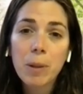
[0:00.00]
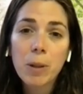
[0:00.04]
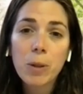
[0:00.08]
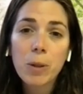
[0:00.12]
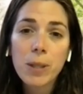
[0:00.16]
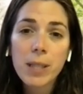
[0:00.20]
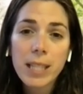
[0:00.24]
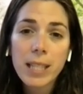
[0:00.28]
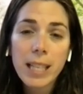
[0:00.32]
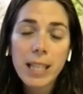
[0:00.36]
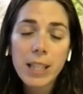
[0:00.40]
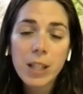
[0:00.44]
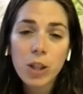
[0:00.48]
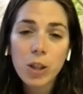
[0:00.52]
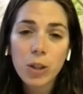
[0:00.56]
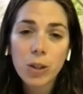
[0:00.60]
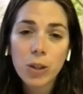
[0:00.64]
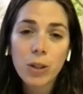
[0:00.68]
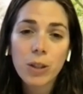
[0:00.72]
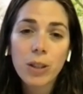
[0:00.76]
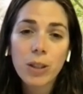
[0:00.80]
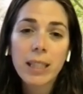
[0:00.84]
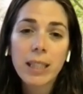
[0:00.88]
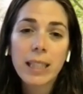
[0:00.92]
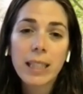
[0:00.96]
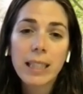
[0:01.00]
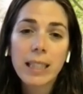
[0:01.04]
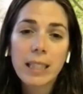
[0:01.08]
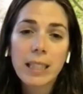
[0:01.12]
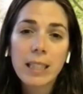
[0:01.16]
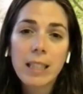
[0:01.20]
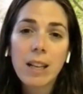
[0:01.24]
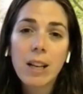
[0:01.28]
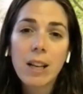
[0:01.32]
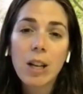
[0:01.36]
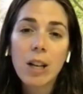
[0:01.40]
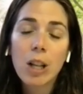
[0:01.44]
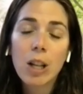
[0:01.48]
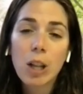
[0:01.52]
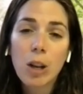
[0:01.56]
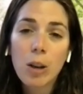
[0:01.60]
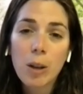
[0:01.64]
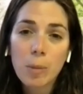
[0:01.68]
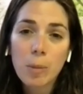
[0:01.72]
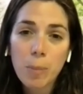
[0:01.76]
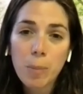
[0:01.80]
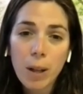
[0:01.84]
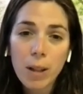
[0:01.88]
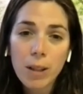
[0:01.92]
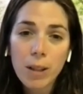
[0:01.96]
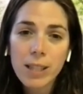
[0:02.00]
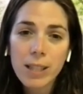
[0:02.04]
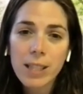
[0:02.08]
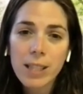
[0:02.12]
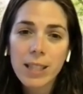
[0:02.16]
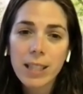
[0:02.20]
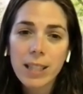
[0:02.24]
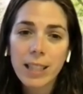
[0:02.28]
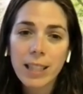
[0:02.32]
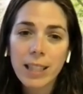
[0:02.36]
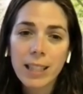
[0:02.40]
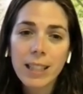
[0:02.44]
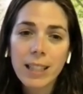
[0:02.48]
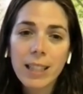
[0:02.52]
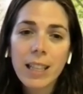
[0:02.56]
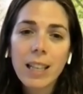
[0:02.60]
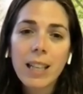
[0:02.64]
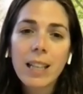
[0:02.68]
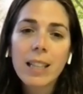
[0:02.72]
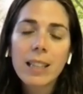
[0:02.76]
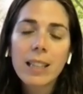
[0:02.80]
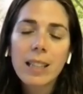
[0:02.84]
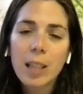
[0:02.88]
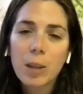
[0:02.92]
uh, capital center in uh, law and policy